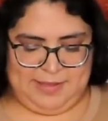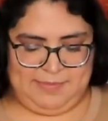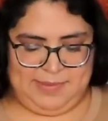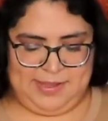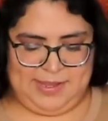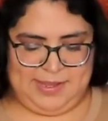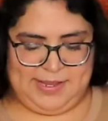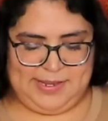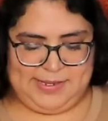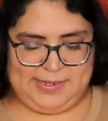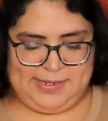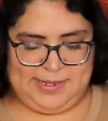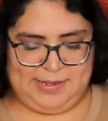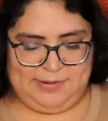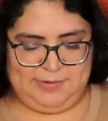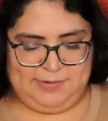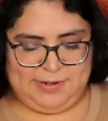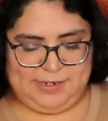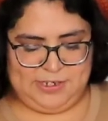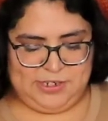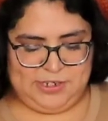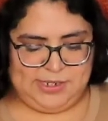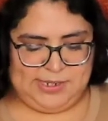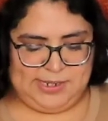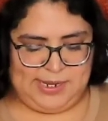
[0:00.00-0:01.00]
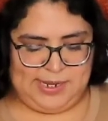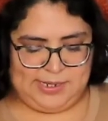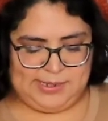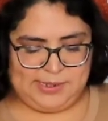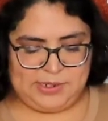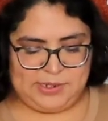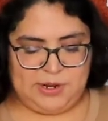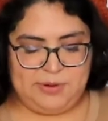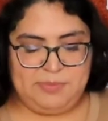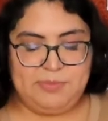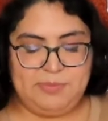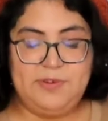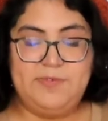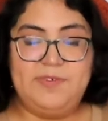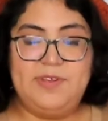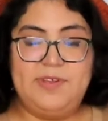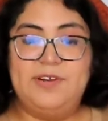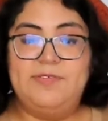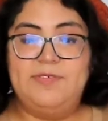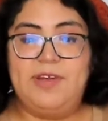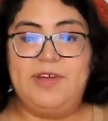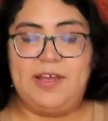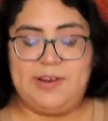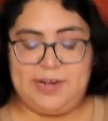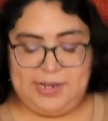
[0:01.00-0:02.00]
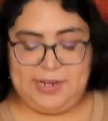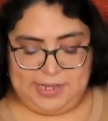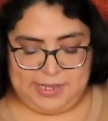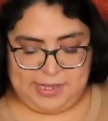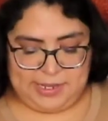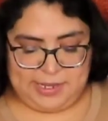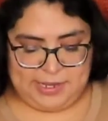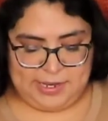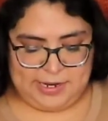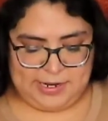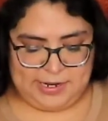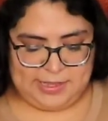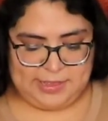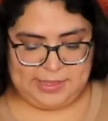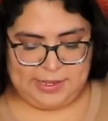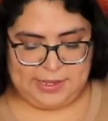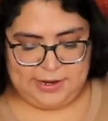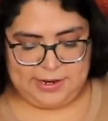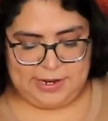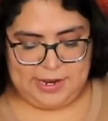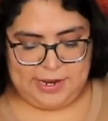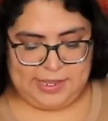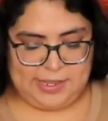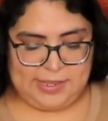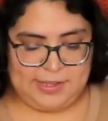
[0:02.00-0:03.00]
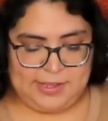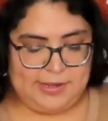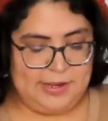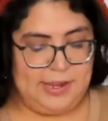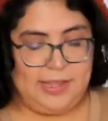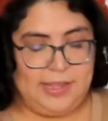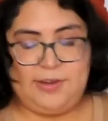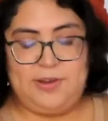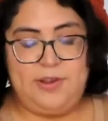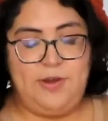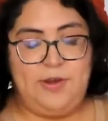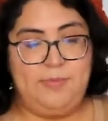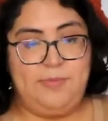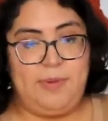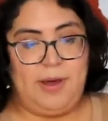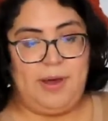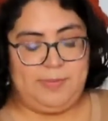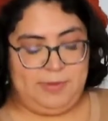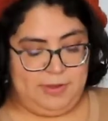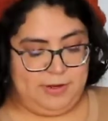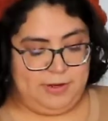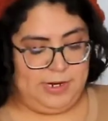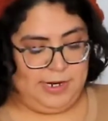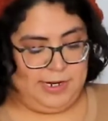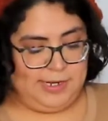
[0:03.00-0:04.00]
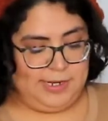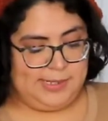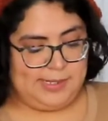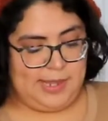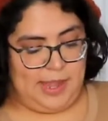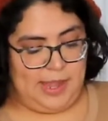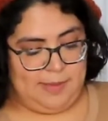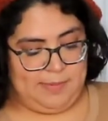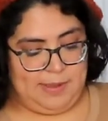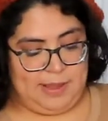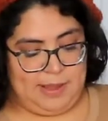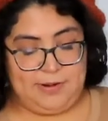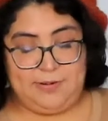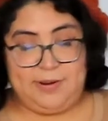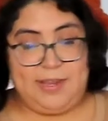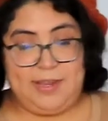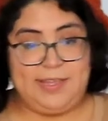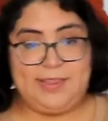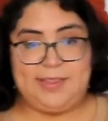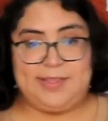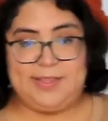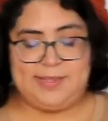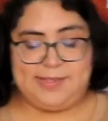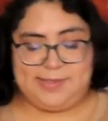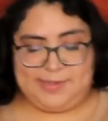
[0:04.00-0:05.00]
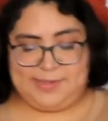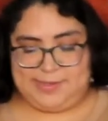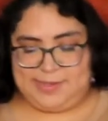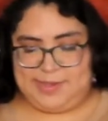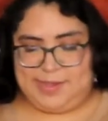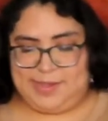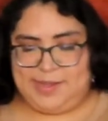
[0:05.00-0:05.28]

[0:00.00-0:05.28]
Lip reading: because he would just like start moving around and kicking in there like no mom, you need to stop, I don't like this.